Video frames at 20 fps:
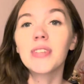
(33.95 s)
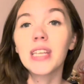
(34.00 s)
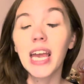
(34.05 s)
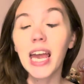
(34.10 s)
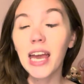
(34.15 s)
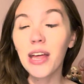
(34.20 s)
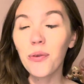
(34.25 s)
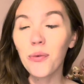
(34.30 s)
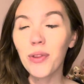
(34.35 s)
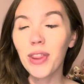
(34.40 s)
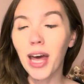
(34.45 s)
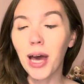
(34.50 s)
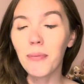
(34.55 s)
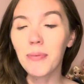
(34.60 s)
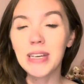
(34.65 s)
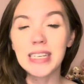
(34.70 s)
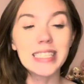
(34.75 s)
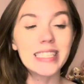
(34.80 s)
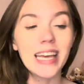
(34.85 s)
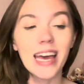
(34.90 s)
And with that
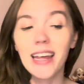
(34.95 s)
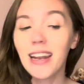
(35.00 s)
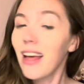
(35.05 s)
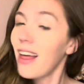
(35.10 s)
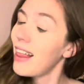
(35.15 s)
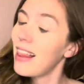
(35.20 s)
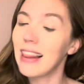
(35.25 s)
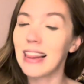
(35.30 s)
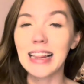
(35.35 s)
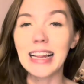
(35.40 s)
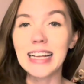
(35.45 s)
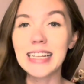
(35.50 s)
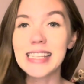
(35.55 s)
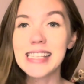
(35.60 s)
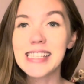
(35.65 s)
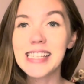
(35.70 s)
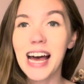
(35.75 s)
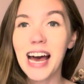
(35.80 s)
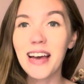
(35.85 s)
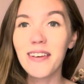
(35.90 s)
being said, let's
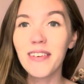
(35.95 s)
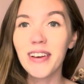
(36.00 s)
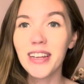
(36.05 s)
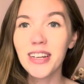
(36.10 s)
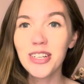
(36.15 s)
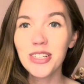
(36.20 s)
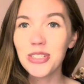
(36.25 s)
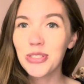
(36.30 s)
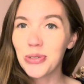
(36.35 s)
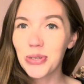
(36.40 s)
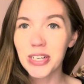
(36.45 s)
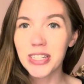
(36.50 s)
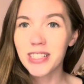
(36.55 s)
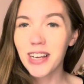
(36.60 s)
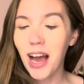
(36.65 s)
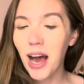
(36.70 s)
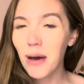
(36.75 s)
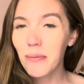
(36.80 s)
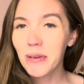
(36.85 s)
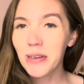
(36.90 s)
dive in to our
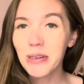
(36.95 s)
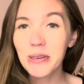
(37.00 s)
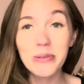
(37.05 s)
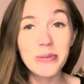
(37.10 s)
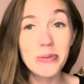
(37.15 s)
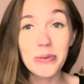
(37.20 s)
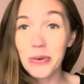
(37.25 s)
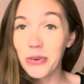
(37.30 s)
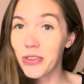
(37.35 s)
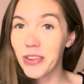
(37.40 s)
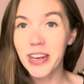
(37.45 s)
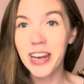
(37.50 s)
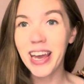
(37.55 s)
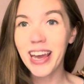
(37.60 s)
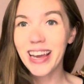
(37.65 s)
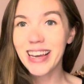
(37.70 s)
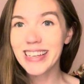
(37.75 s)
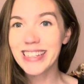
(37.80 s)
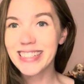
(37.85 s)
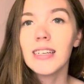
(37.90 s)
topic for the
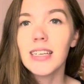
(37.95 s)
day.